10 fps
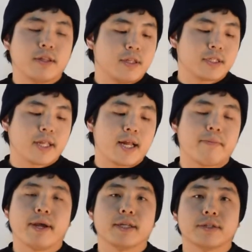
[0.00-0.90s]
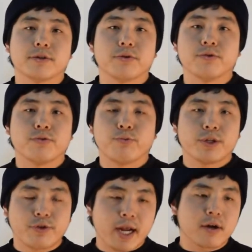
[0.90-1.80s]
database. So we
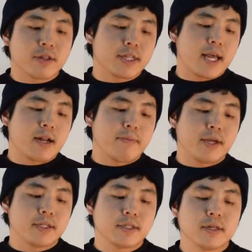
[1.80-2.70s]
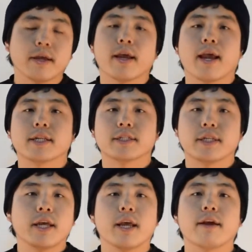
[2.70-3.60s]
check on the database and
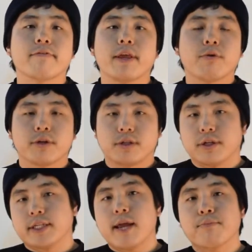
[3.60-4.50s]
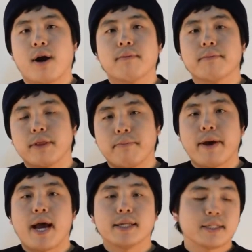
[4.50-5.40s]
see if there was the same problem in the
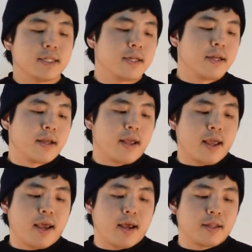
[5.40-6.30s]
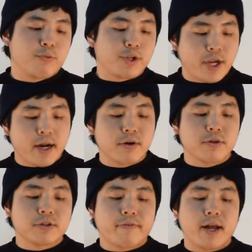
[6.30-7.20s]
past, and we check on
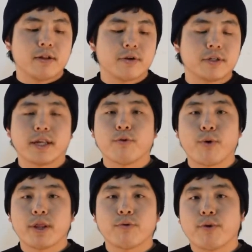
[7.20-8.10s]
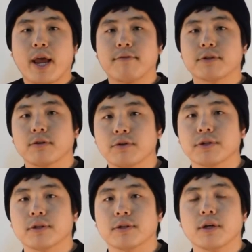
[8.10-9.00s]
those failures and whether we have
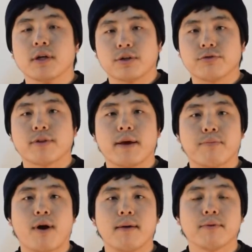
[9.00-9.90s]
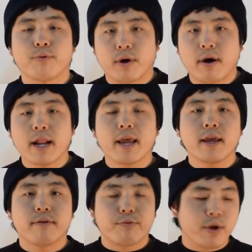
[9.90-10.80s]
solution to that problem.
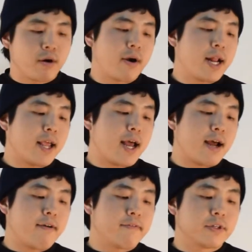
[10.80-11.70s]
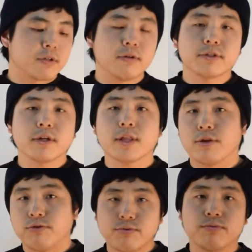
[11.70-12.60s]
If we already have the solution, then
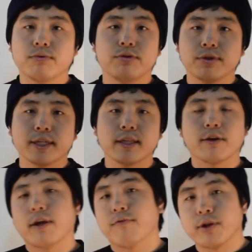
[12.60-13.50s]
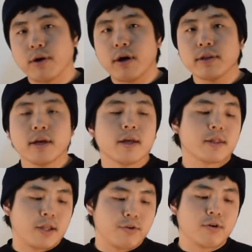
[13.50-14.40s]
you use it. If we don't,
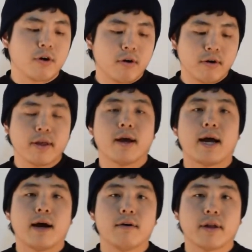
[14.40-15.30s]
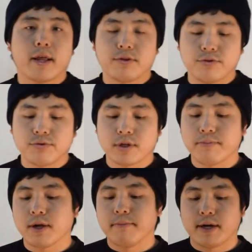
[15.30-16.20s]
then you go out and do
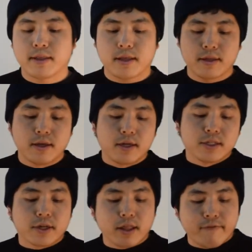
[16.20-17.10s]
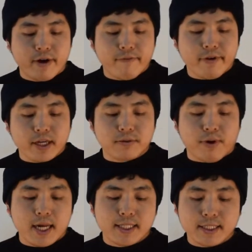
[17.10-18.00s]
something about this. So in the verification
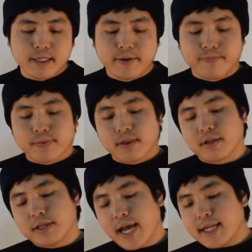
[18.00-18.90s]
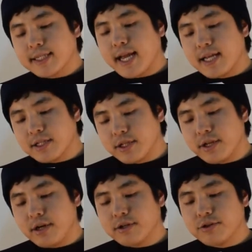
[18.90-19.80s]
process, the test
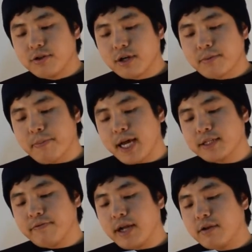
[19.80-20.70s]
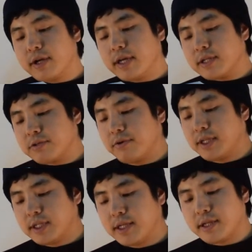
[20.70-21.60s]
engineers look at the past failure
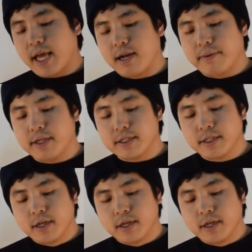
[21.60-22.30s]
histories in the database